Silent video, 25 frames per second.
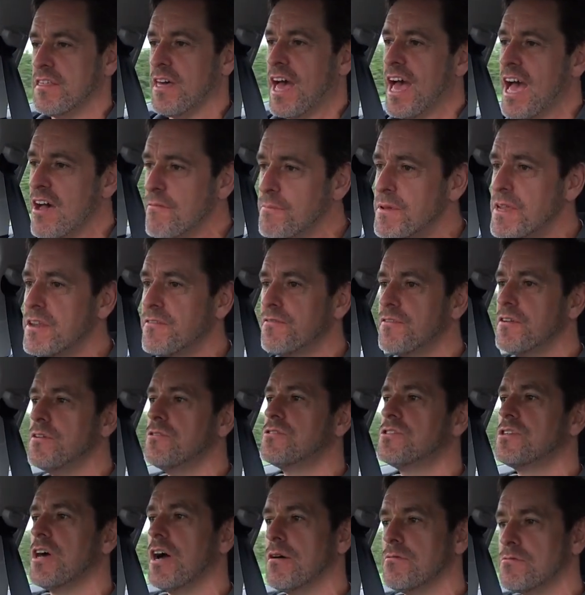There have been a
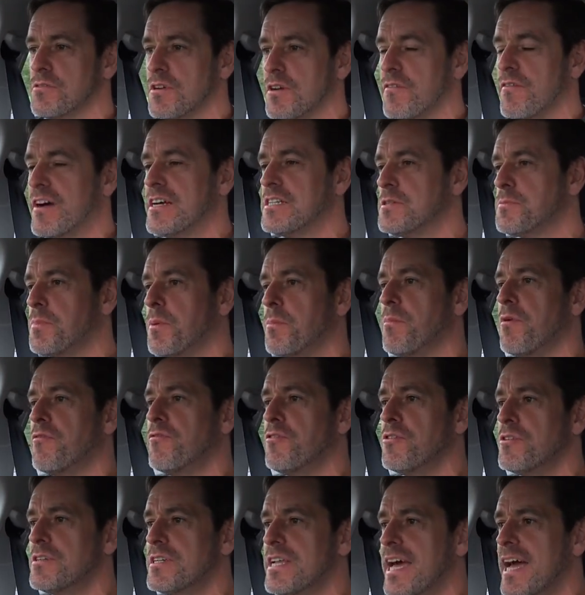few times when I've had to put my
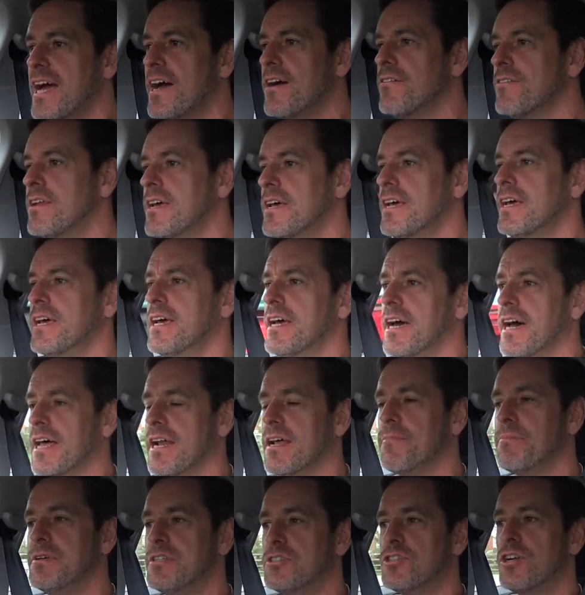foot down
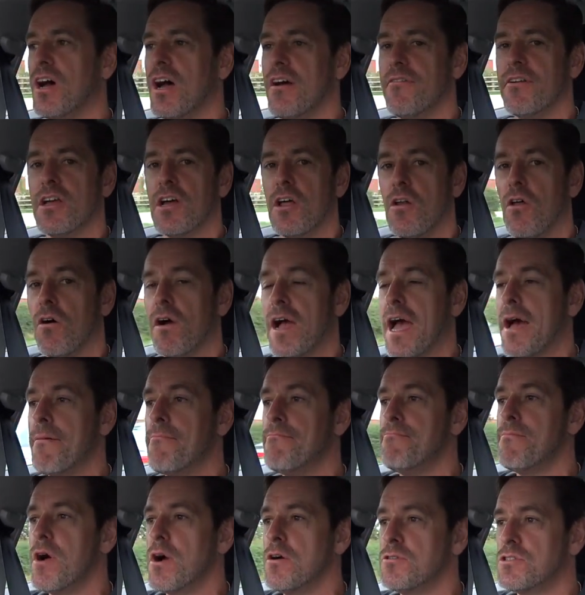and I've been driving along
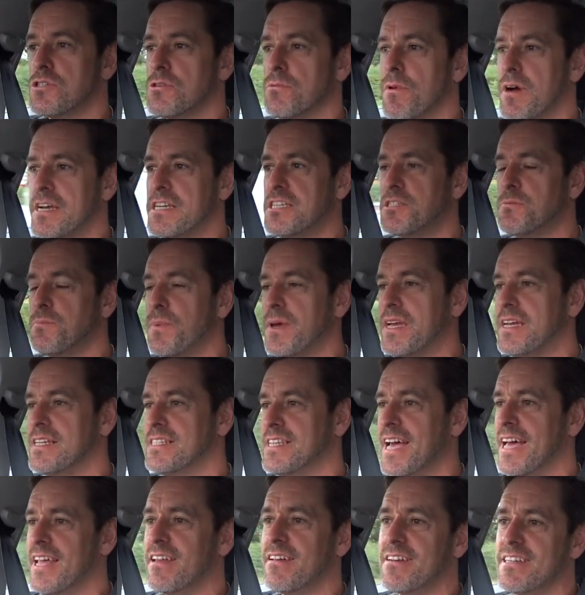at motorway
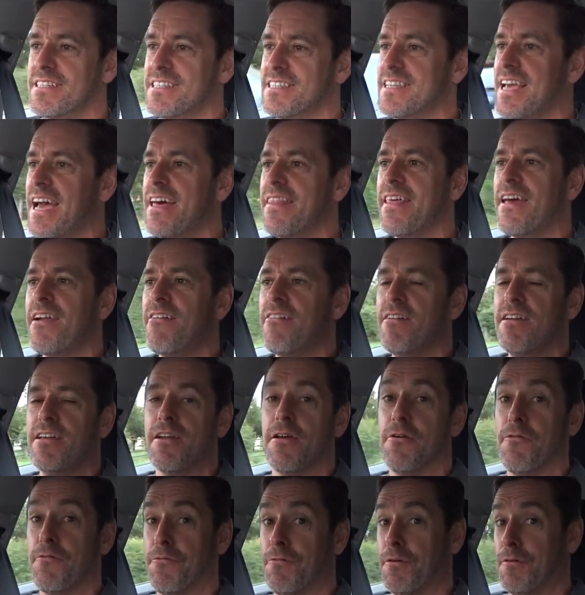speeds. Had I sat there at, you
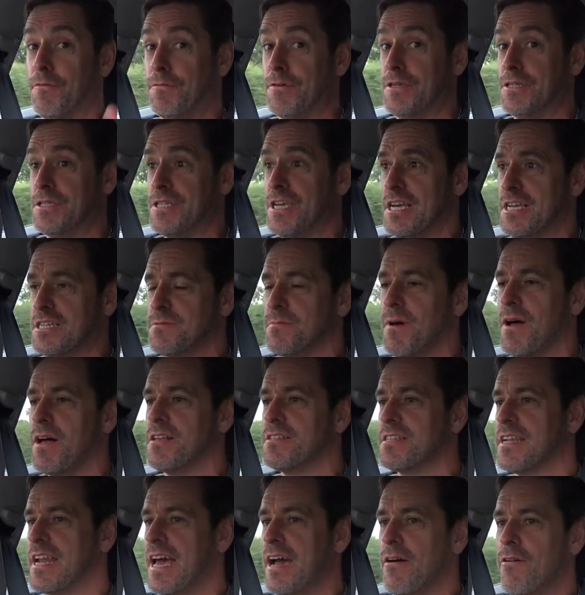know, 56
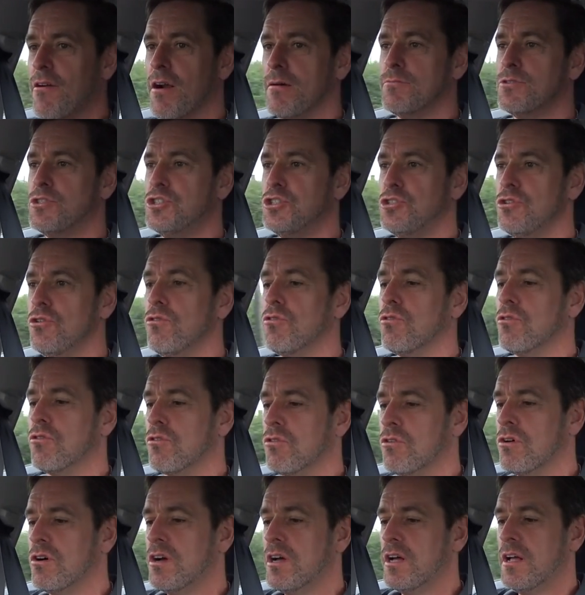miles an hour, I'm
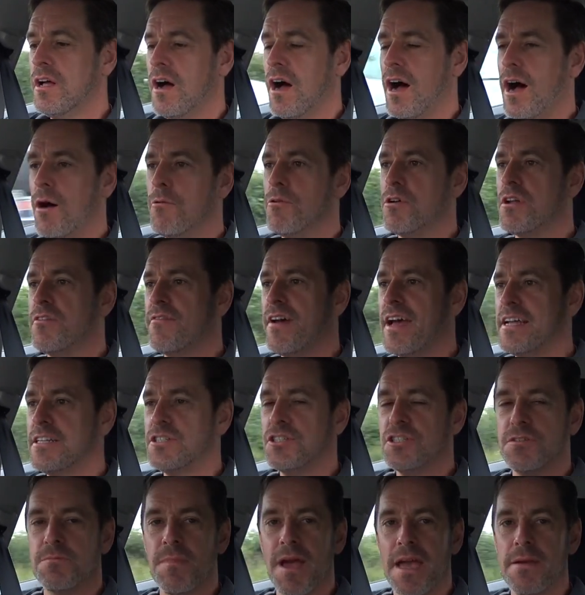sure I would have
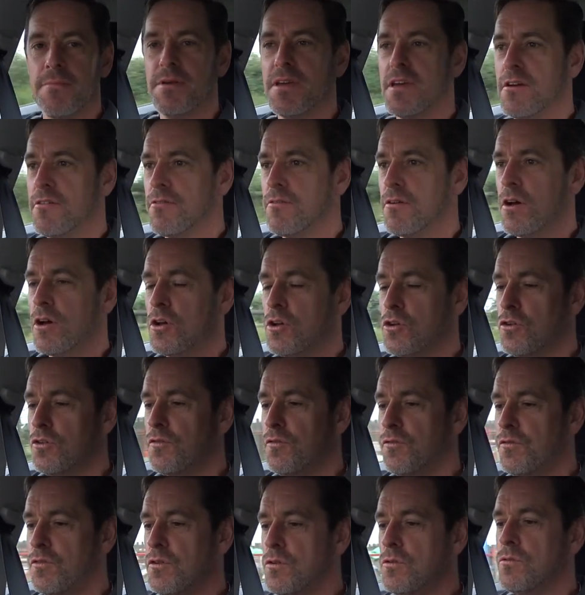edged maybe a
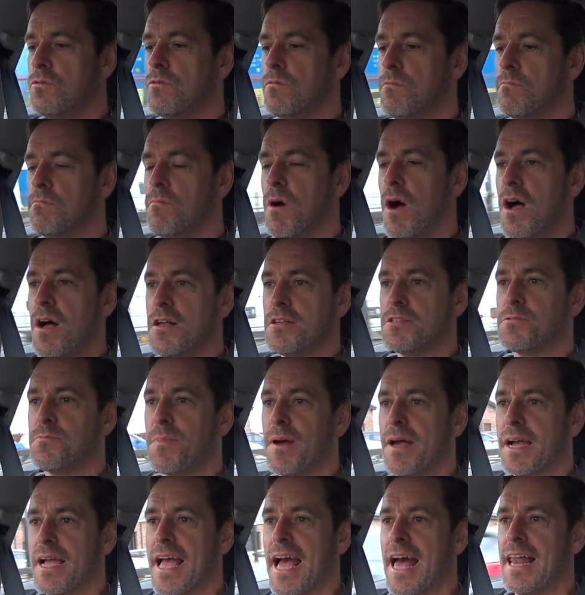good few miles
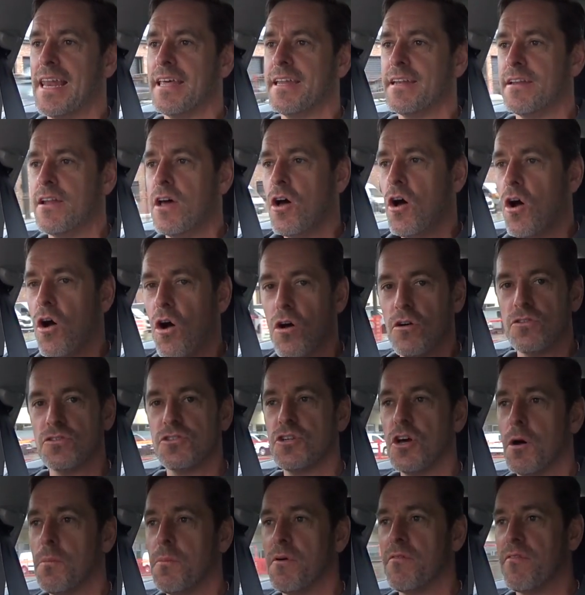per gallon on
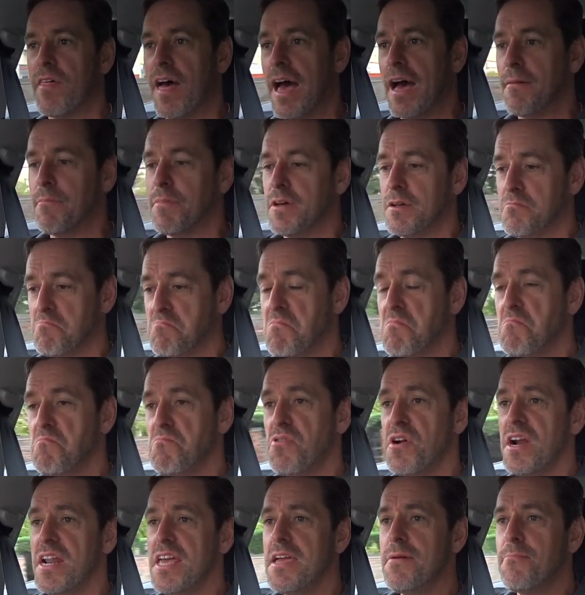top of that, but
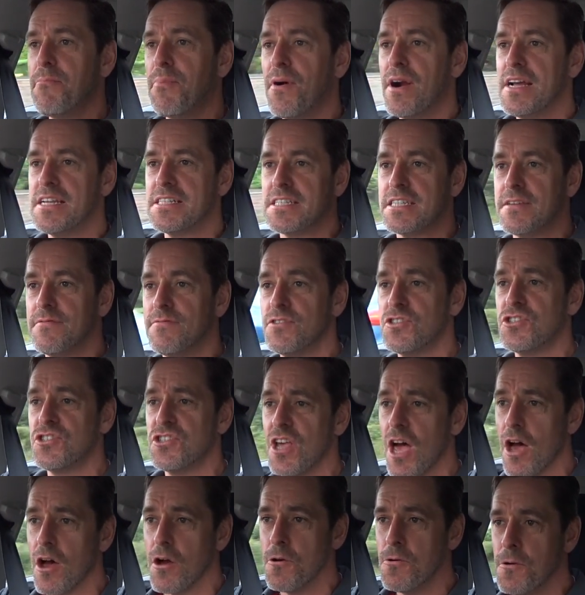pretty impressive.
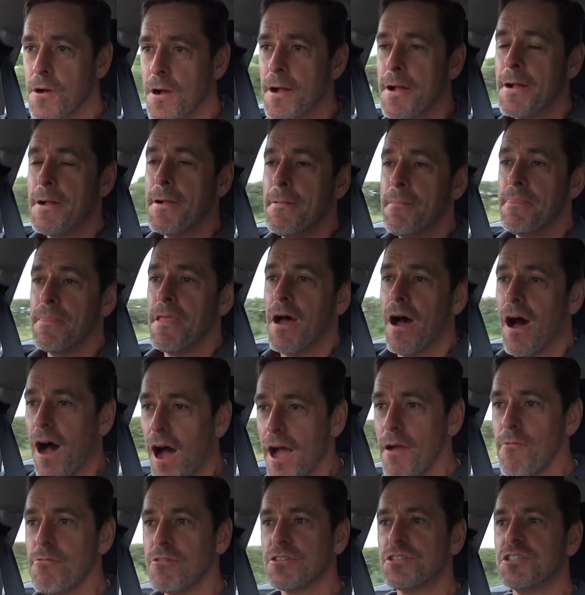So
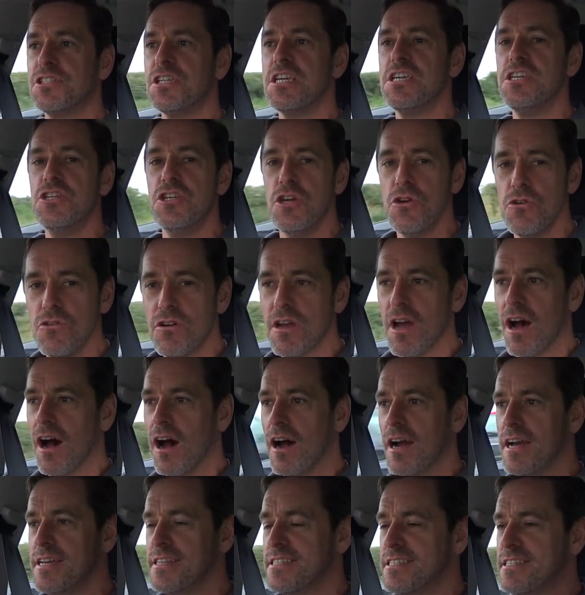I will see you
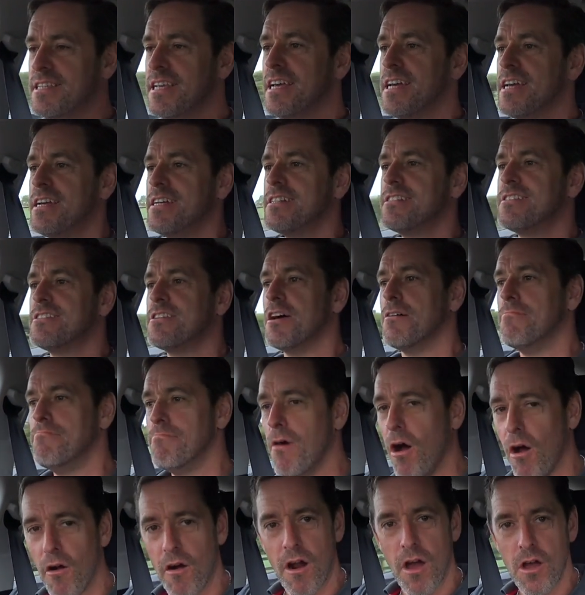guys
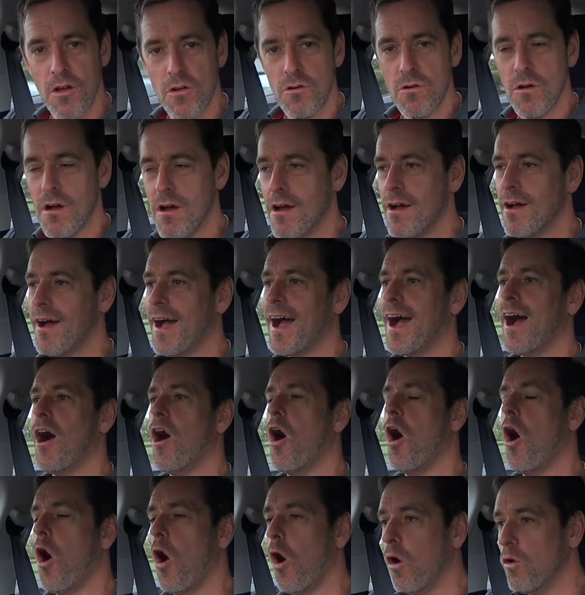tomorrow at
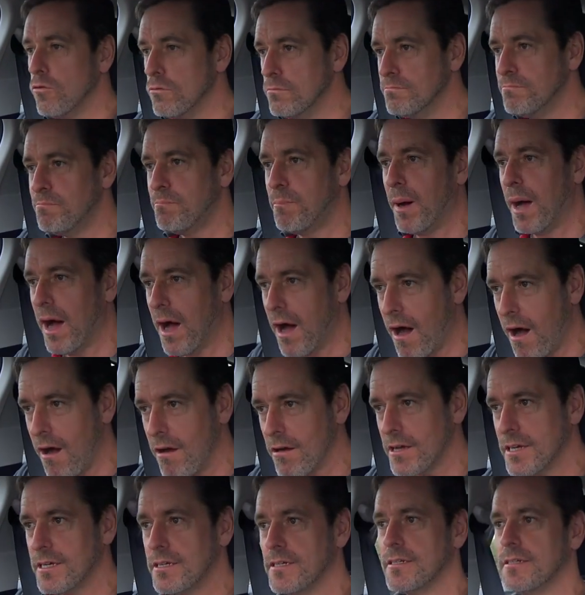Outlon
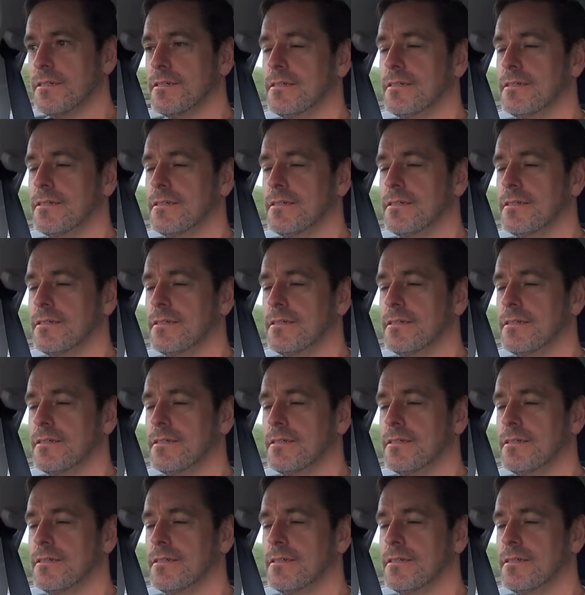Park,